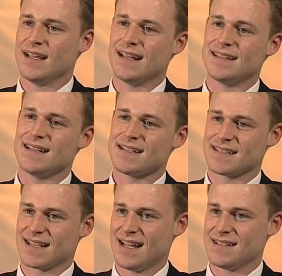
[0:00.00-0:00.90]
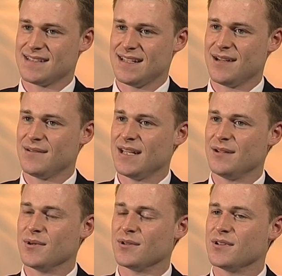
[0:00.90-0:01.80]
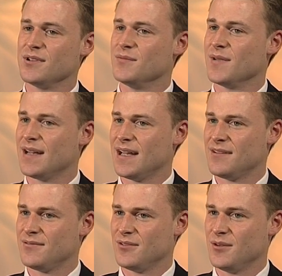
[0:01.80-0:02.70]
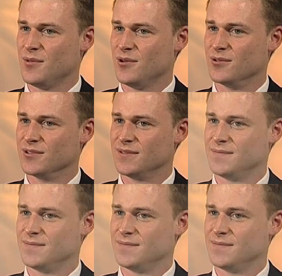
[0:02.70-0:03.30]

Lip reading: and doesn't cancel out any will that you might have abroad.